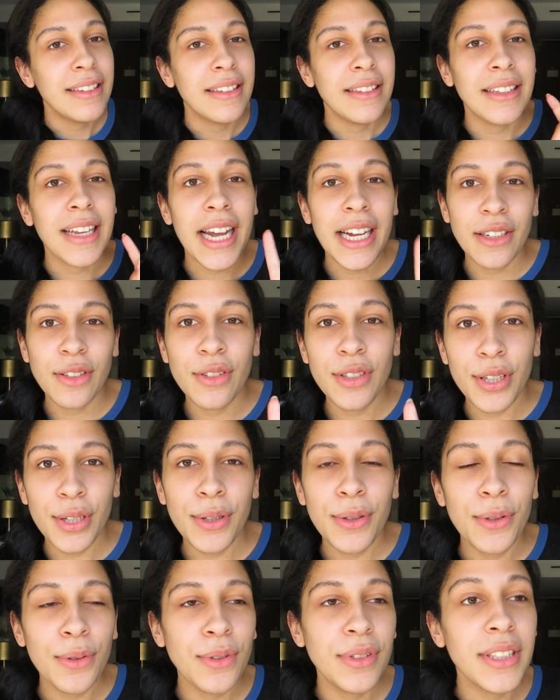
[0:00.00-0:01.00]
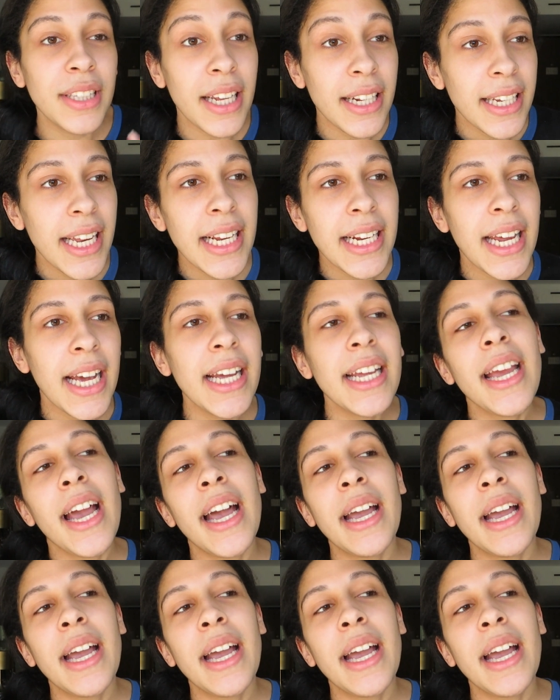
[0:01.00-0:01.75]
Night 2, Sunday night,